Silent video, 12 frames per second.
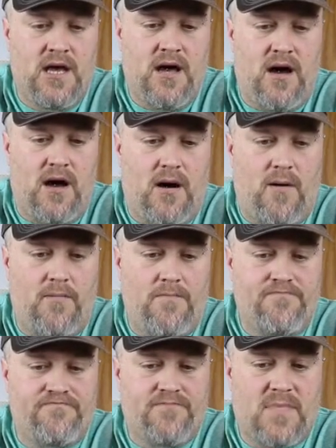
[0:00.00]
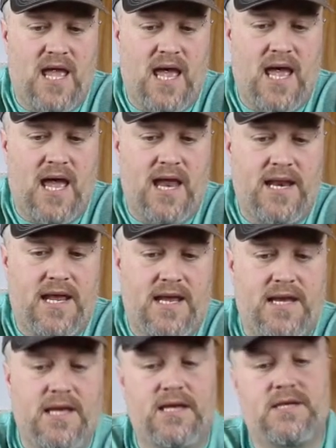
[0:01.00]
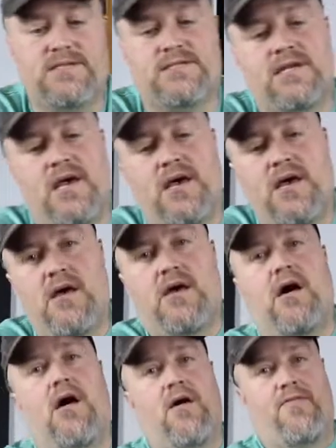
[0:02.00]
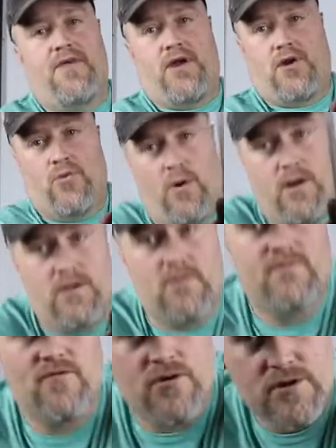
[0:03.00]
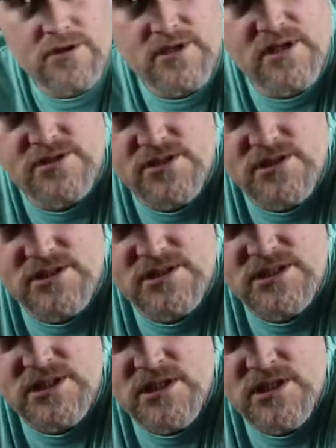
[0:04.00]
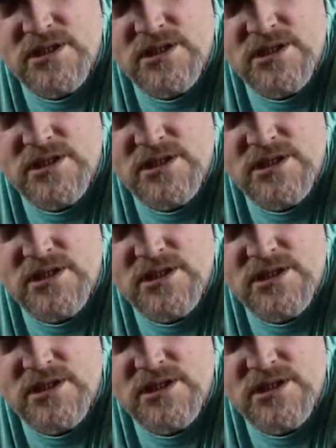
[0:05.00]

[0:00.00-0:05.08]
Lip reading: and it is a thicker one, of course, as you can see,